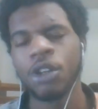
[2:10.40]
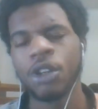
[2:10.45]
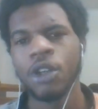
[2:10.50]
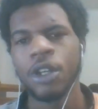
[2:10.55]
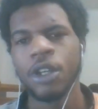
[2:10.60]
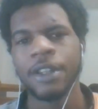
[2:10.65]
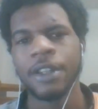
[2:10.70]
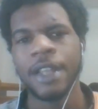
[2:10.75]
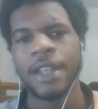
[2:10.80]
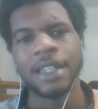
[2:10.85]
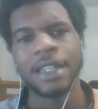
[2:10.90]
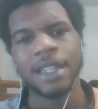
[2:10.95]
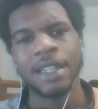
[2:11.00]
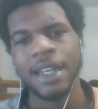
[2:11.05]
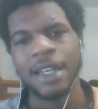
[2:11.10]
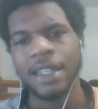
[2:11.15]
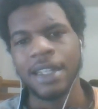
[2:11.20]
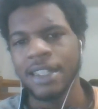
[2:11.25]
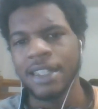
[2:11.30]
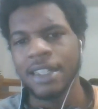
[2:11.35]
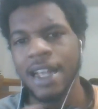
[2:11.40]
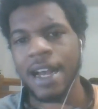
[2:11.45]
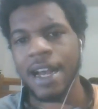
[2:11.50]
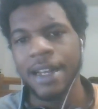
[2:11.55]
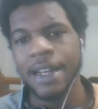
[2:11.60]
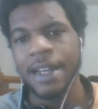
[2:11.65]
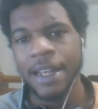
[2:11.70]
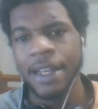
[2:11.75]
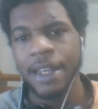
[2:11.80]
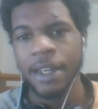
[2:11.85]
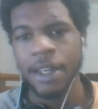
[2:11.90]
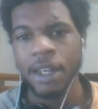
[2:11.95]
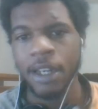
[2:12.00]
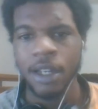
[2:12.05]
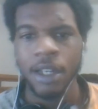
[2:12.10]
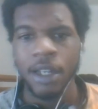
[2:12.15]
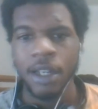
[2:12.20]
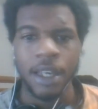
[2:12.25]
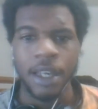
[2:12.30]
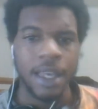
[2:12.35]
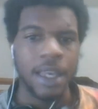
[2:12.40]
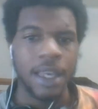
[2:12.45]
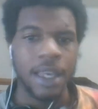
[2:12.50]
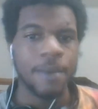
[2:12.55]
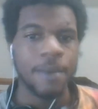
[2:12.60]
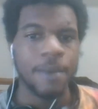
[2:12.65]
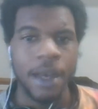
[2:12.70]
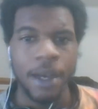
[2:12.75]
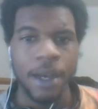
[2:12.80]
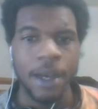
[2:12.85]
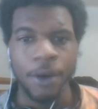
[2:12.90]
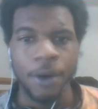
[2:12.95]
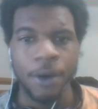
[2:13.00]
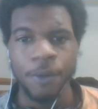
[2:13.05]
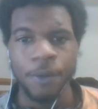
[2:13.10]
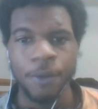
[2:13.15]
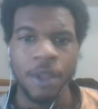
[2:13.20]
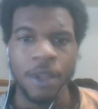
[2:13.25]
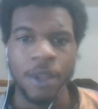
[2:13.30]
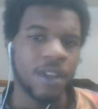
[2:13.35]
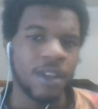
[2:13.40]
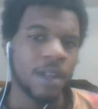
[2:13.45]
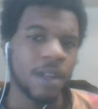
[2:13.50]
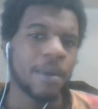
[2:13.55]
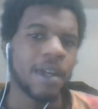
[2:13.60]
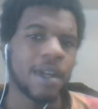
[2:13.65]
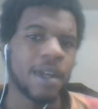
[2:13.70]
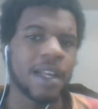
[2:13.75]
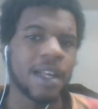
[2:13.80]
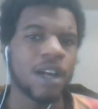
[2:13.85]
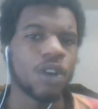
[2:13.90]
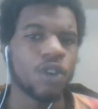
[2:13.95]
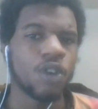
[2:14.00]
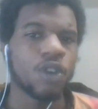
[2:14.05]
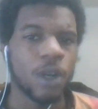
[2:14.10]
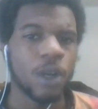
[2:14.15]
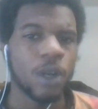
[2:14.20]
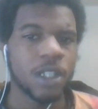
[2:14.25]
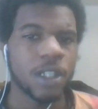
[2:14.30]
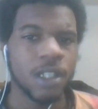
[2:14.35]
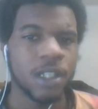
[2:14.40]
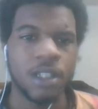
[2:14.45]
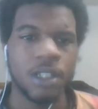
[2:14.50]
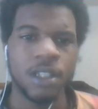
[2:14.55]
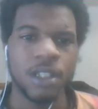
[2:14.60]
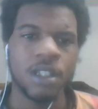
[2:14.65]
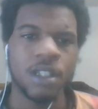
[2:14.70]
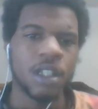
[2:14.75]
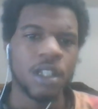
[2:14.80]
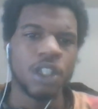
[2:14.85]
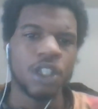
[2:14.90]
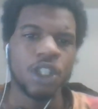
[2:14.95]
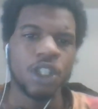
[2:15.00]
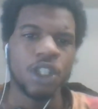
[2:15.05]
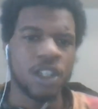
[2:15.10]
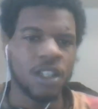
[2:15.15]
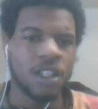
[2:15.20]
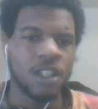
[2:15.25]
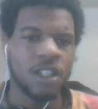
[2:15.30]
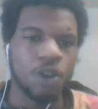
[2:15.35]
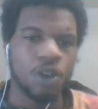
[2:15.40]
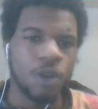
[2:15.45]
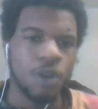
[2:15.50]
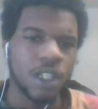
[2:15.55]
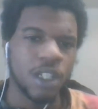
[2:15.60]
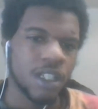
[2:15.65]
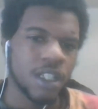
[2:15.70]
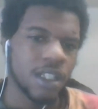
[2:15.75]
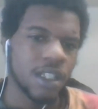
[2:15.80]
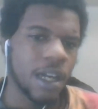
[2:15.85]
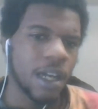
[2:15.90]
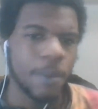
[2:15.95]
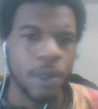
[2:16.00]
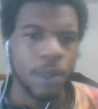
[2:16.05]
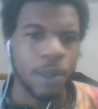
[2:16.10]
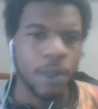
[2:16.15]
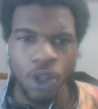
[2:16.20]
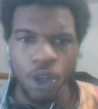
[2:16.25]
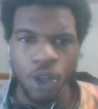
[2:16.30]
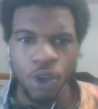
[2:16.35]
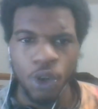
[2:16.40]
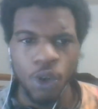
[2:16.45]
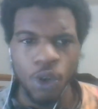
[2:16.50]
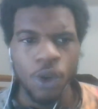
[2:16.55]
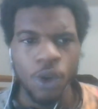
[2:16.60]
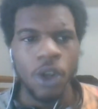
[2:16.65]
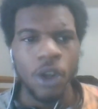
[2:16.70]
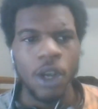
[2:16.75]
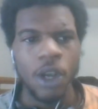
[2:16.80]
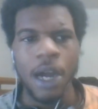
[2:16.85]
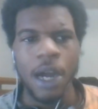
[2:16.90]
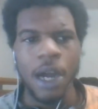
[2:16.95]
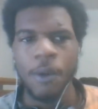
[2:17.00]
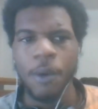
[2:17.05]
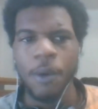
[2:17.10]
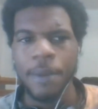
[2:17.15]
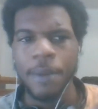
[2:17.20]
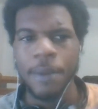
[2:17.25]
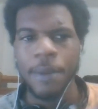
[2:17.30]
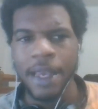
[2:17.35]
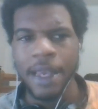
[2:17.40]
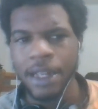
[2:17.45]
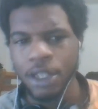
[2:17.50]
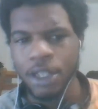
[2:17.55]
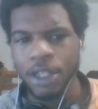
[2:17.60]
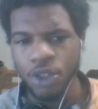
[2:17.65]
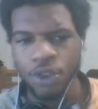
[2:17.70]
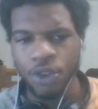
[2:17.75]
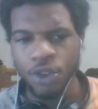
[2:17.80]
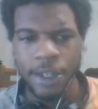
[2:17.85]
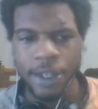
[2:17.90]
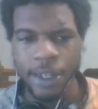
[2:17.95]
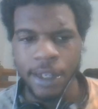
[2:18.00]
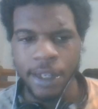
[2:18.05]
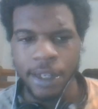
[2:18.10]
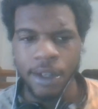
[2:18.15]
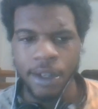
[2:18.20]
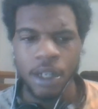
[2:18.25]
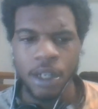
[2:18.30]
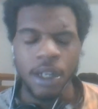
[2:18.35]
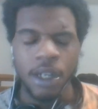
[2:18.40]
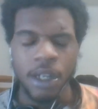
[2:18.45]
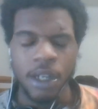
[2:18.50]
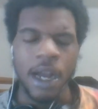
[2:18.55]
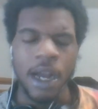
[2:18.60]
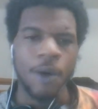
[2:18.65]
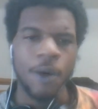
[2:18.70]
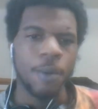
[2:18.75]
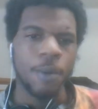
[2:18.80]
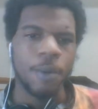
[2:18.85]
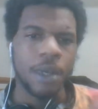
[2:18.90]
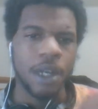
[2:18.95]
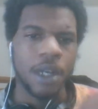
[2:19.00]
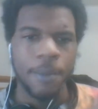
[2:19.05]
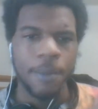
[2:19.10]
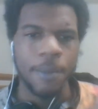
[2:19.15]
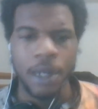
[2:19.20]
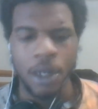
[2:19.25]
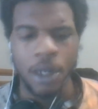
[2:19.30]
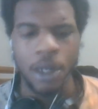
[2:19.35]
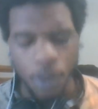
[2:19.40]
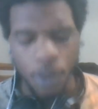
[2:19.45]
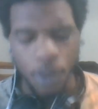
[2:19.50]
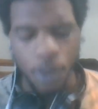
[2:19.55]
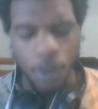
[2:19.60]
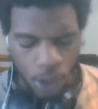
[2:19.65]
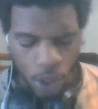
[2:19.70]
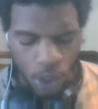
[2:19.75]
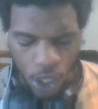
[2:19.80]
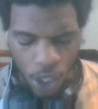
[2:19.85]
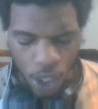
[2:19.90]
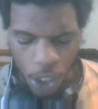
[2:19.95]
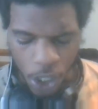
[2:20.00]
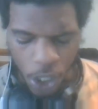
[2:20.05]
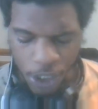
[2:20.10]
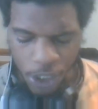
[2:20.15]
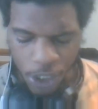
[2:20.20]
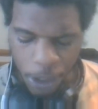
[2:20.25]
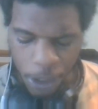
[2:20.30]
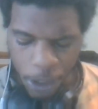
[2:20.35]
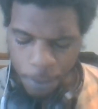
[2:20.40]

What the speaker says: that's like sign in, email. If anybody got questions, just leave the questions down below. I will be answering it. I will be coming out with more content.